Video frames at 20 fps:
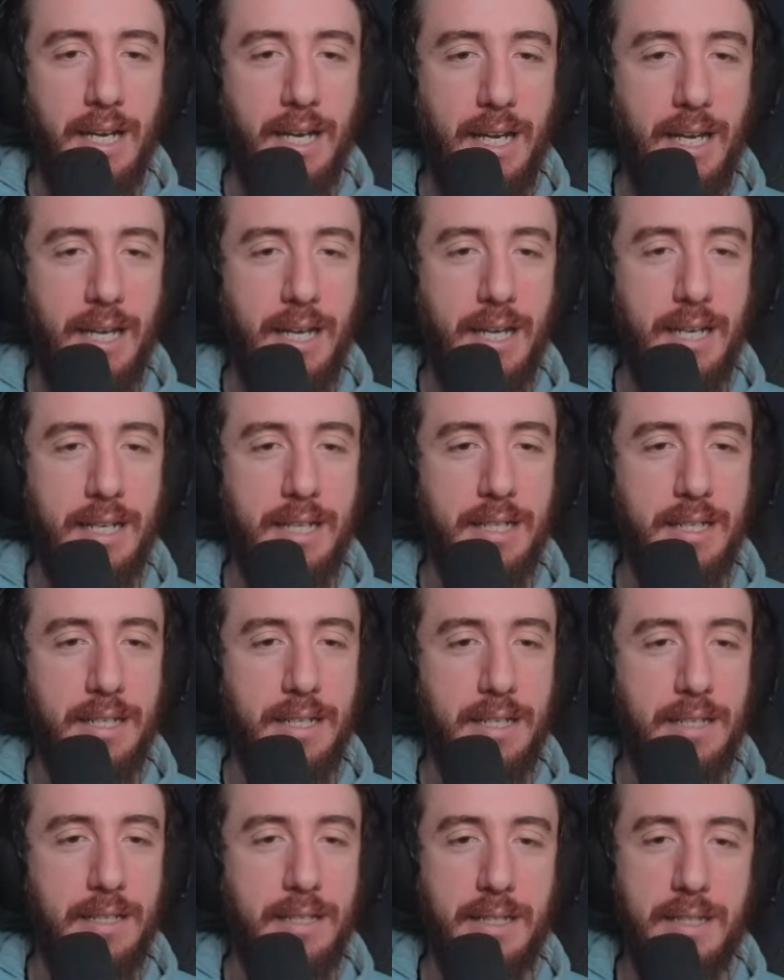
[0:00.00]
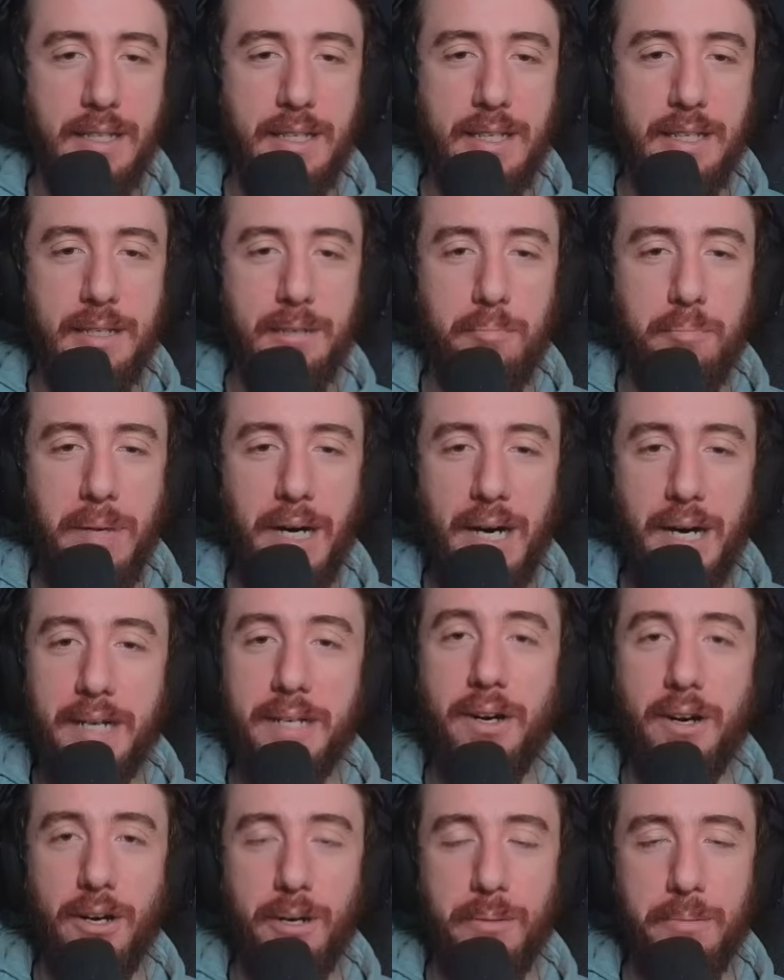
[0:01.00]
and the
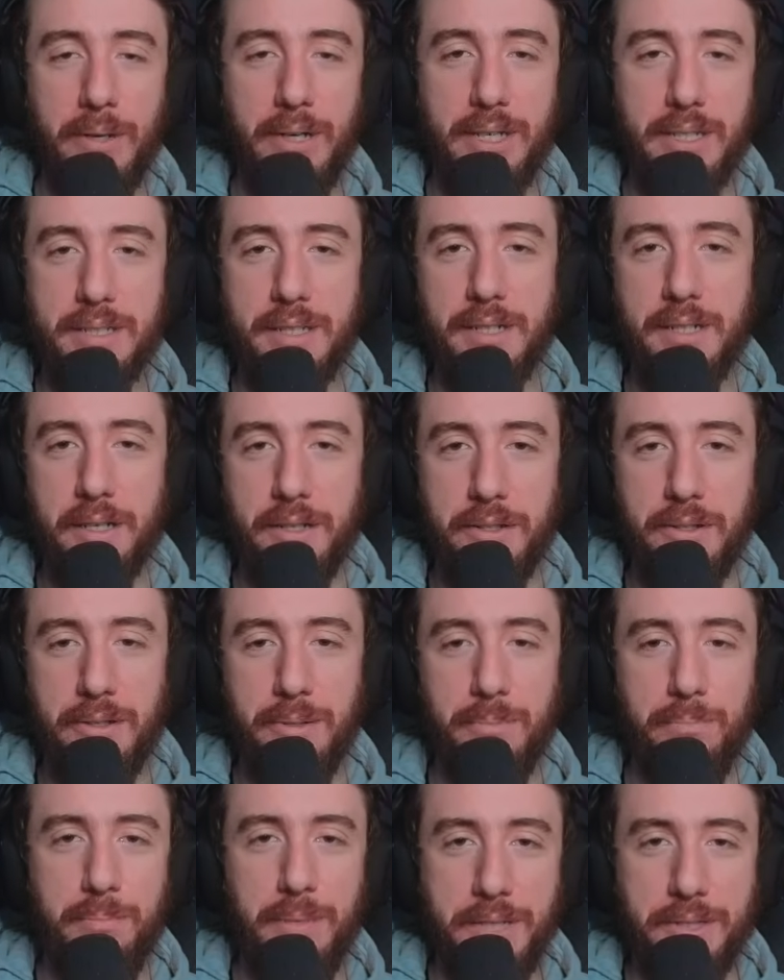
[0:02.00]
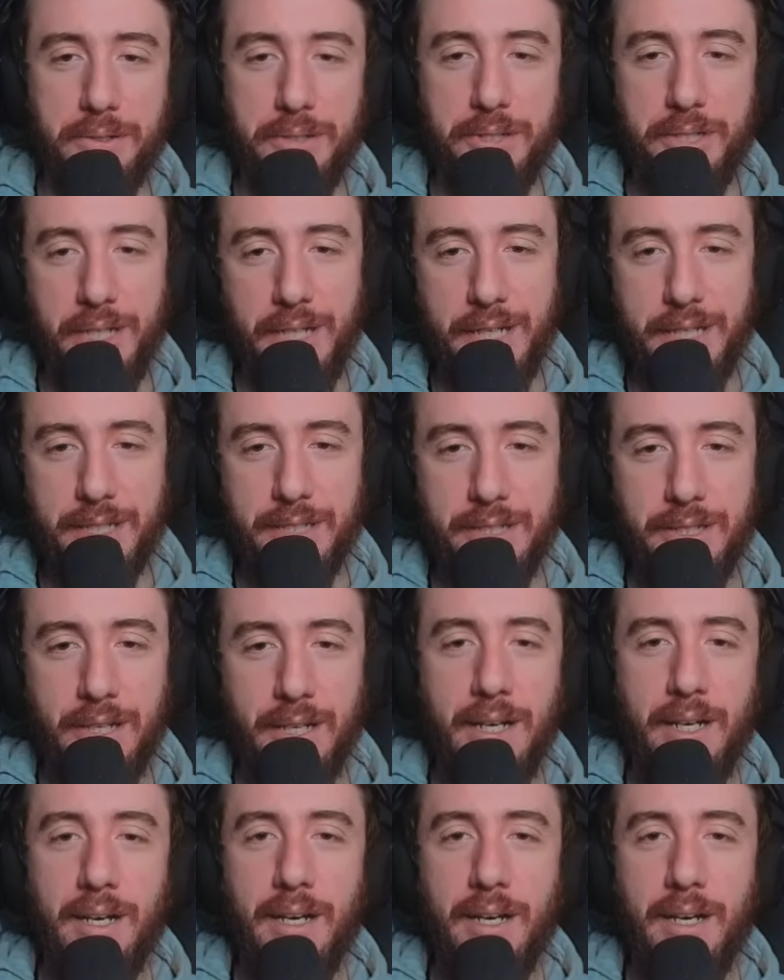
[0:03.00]
body armor is another major change.